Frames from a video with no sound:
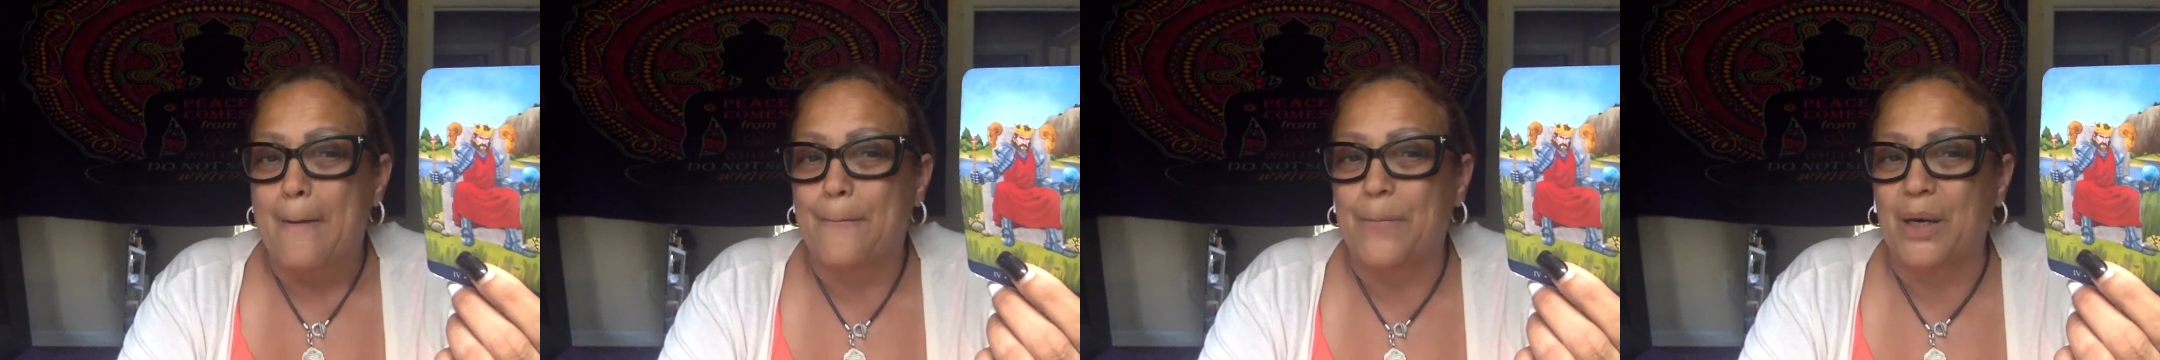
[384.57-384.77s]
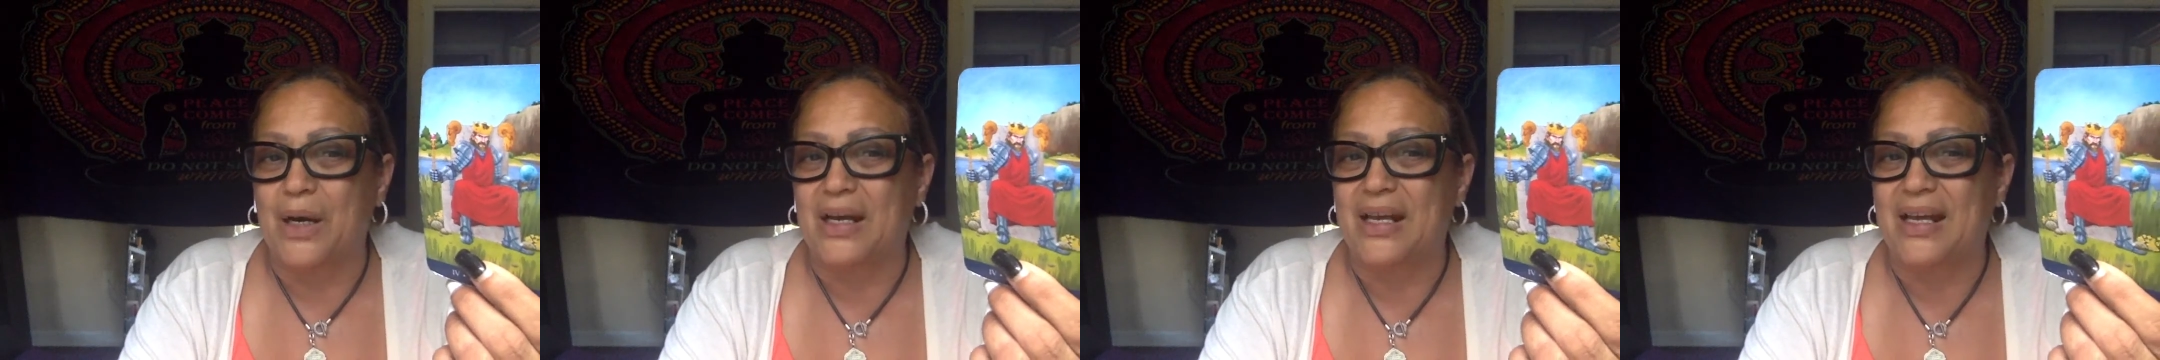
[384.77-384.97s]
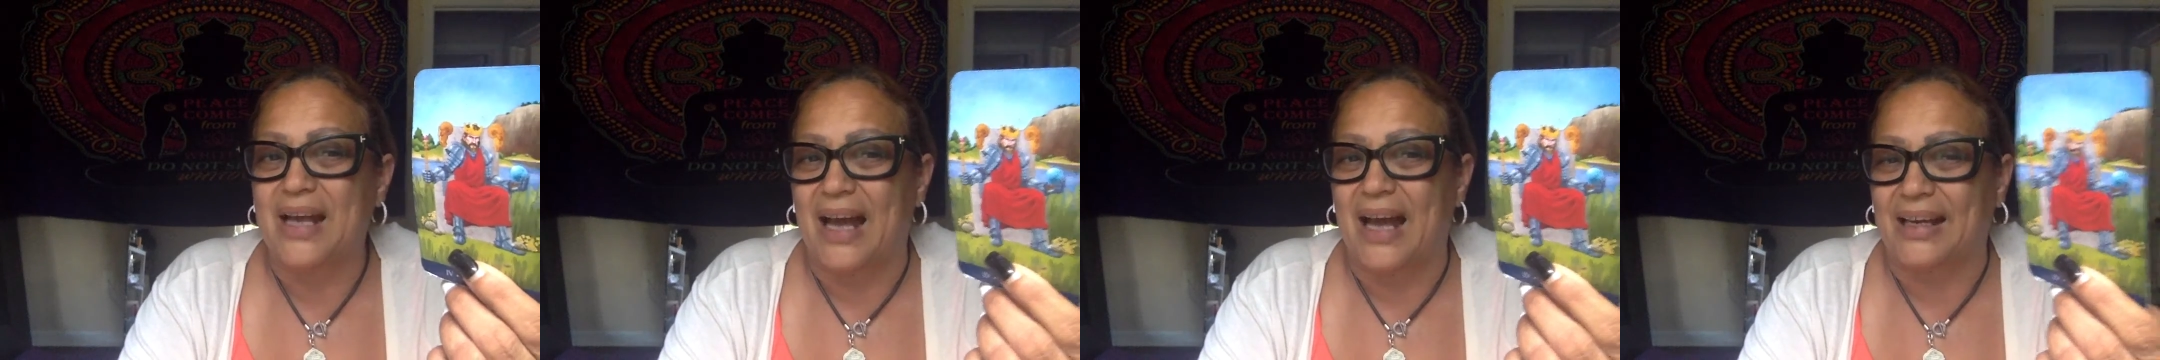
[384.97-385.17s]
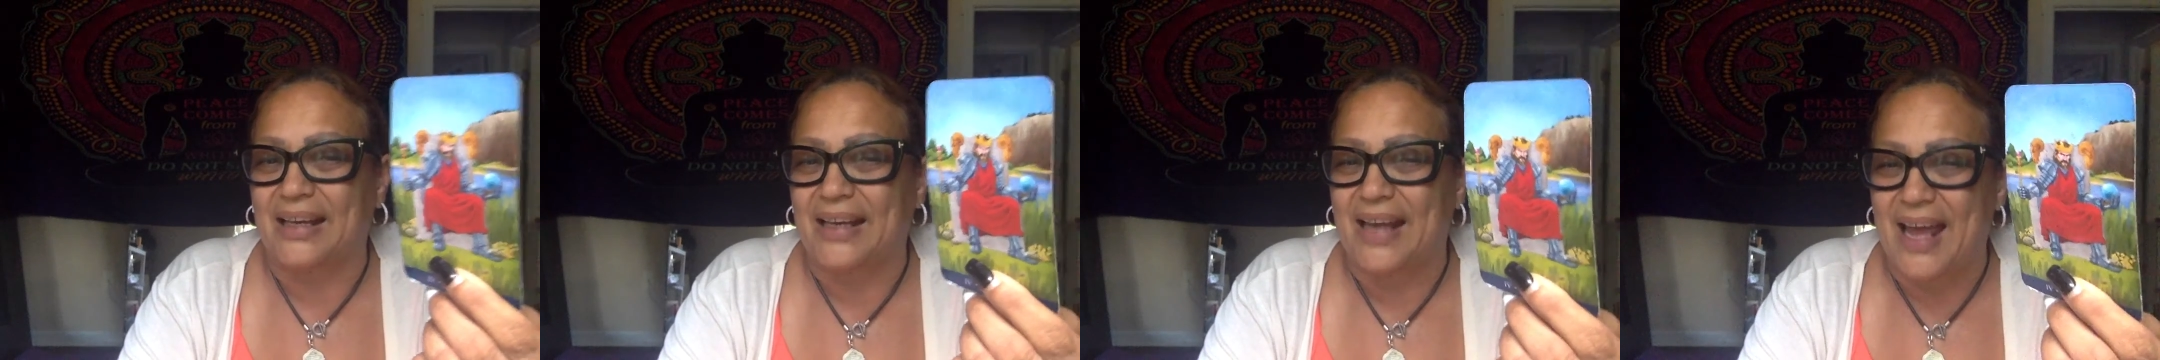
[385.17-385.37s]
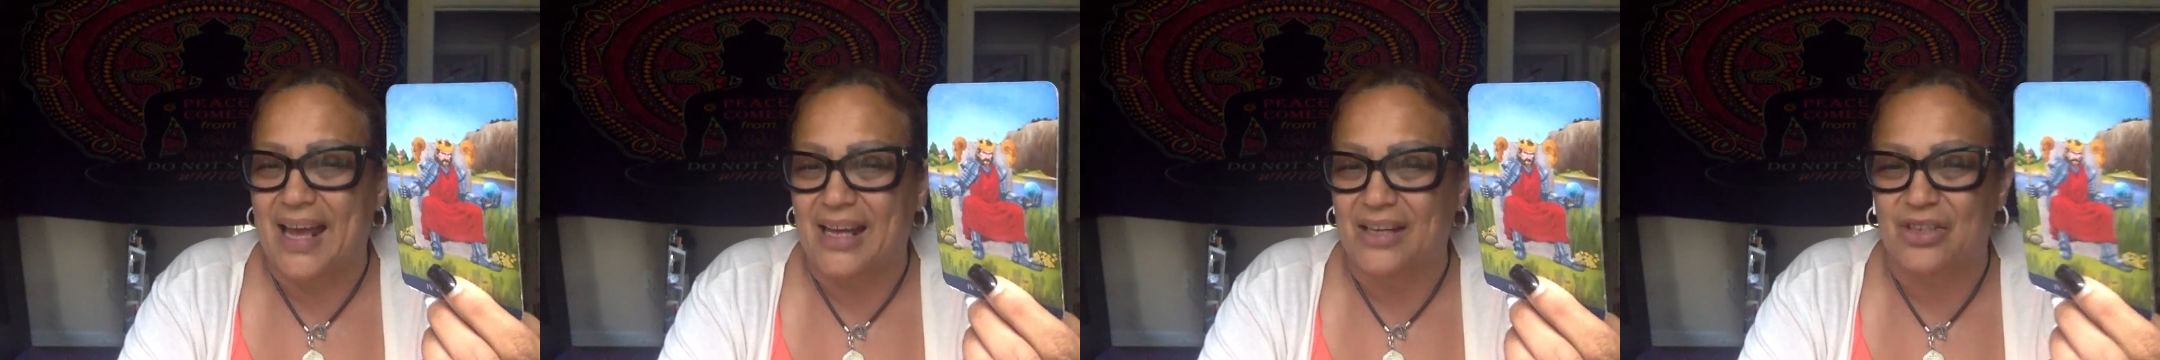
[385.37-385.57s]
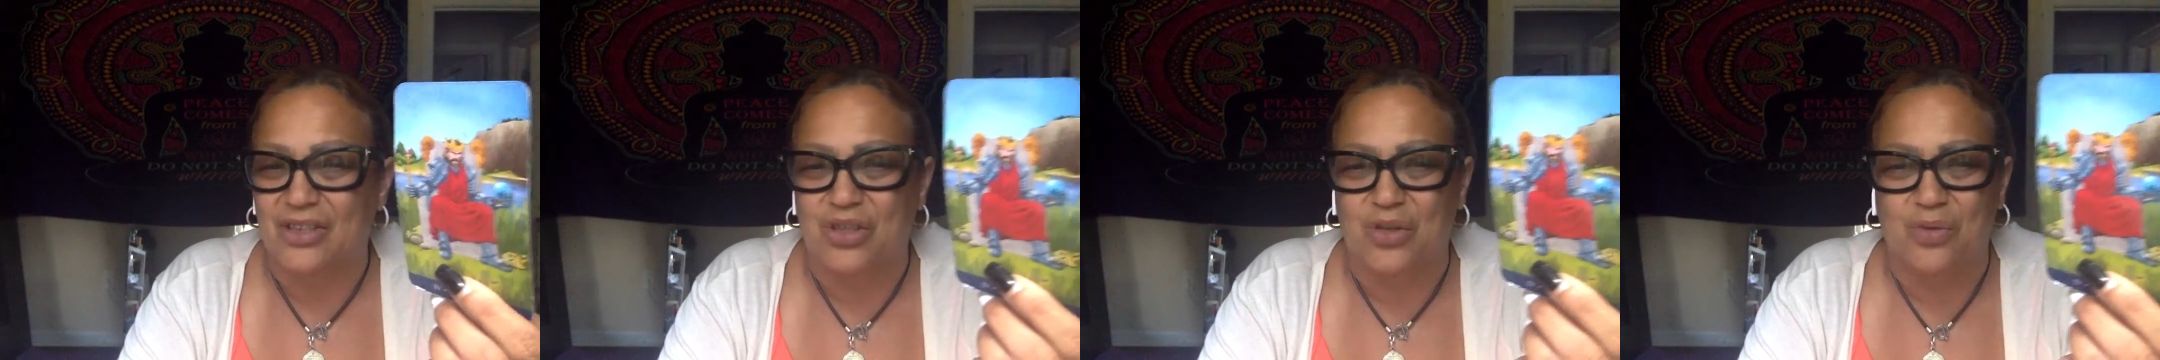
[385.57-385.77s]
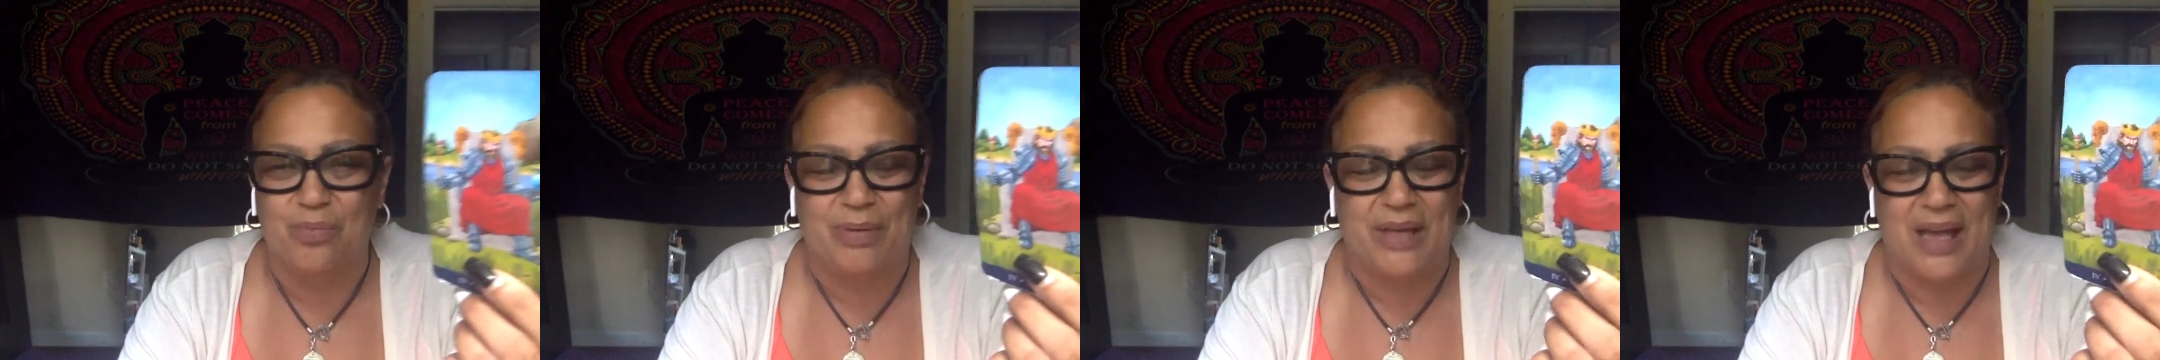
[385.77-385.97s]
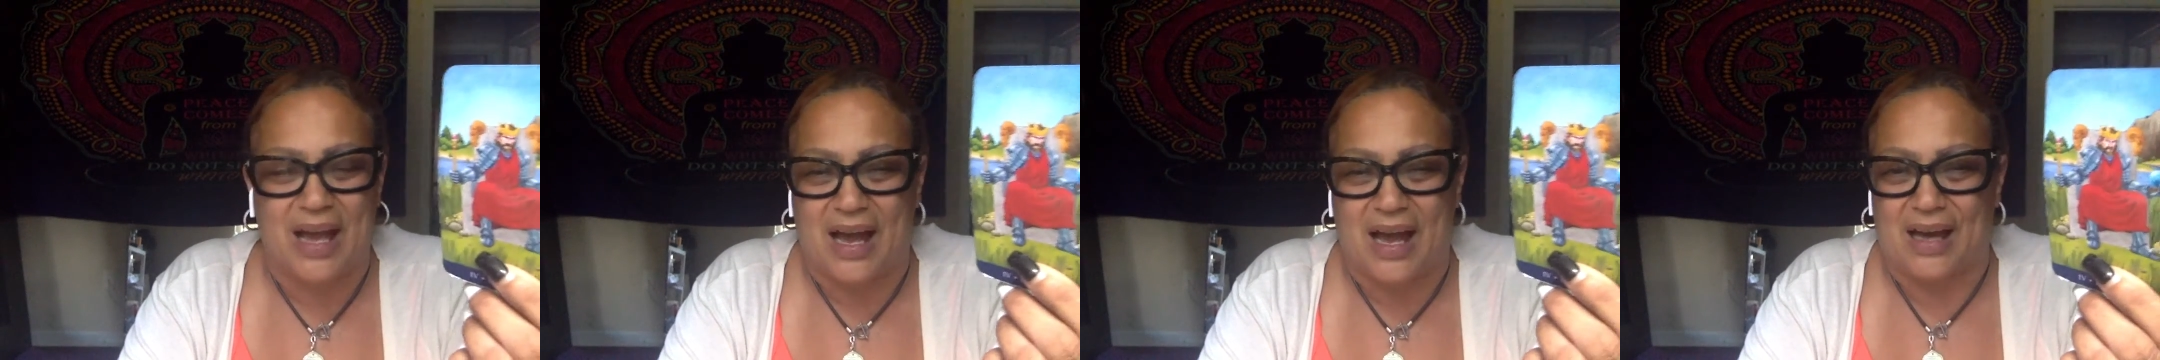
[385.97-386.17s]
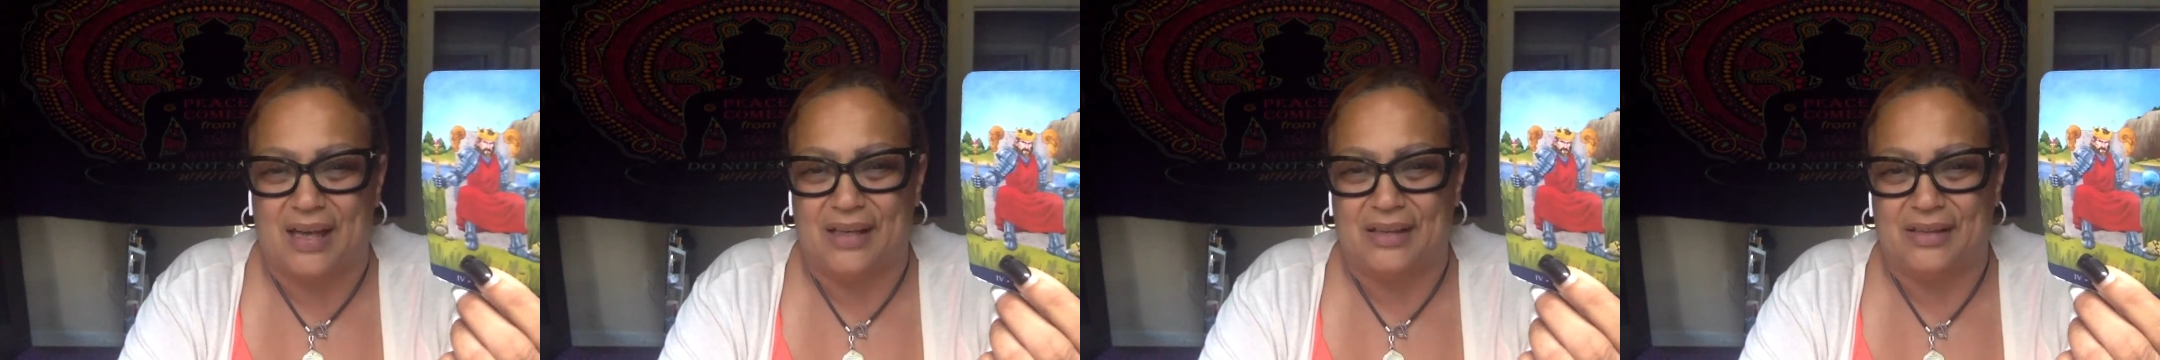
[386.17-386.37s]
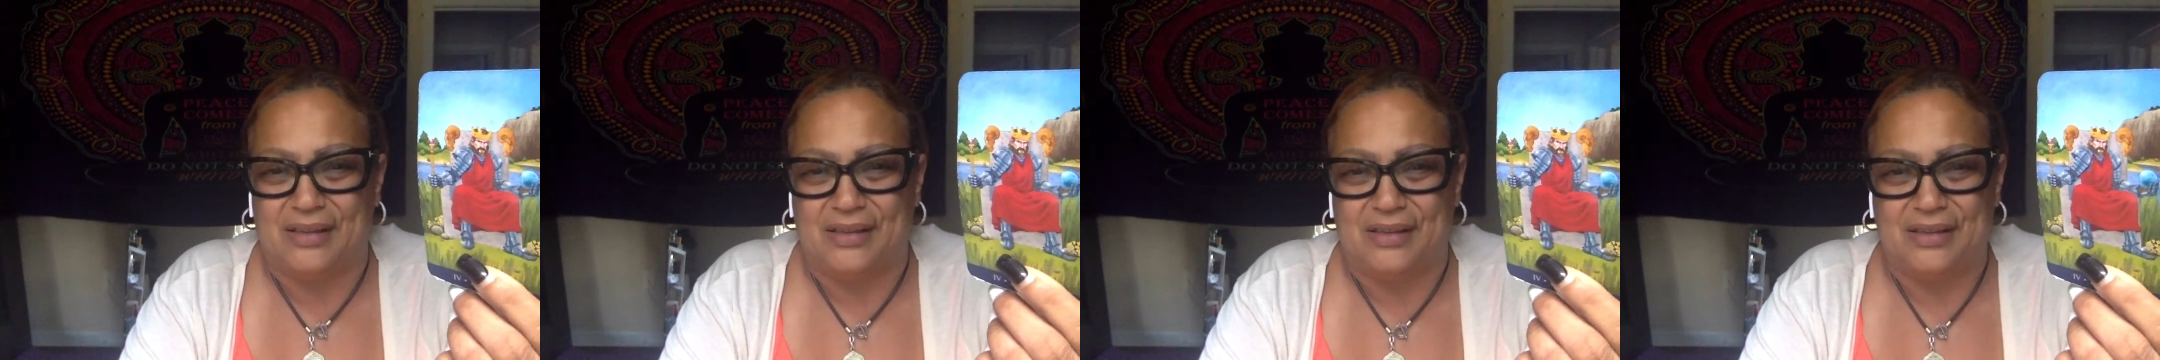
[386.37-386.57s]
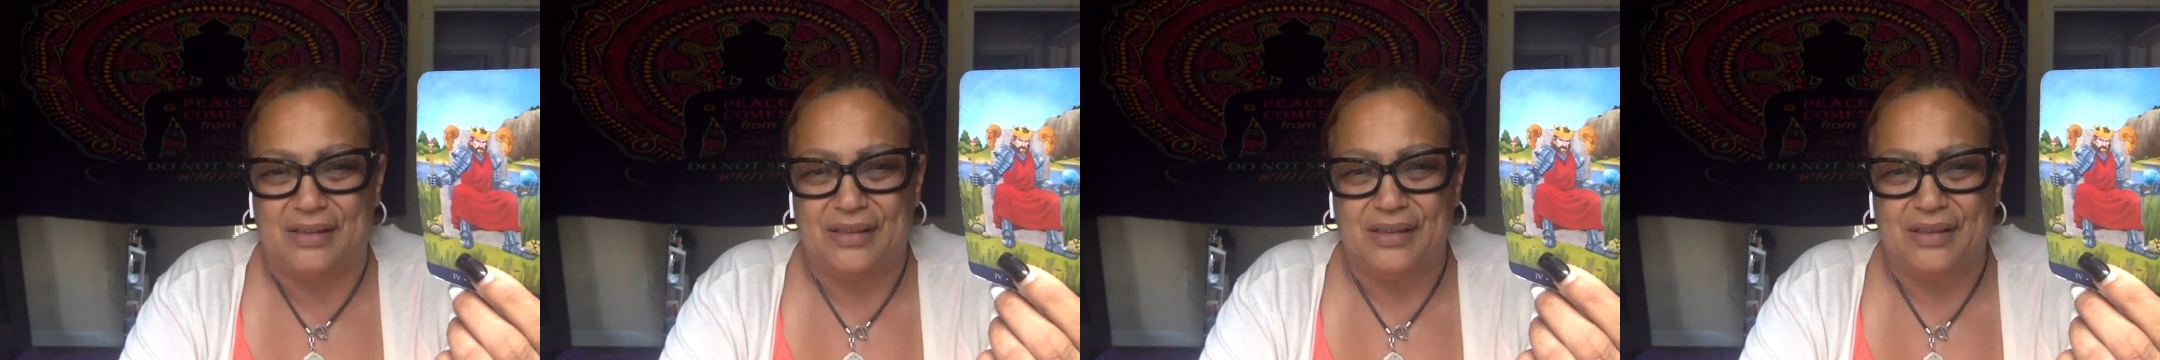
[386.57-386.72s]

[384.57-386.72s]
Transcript: but he got an attitude behind it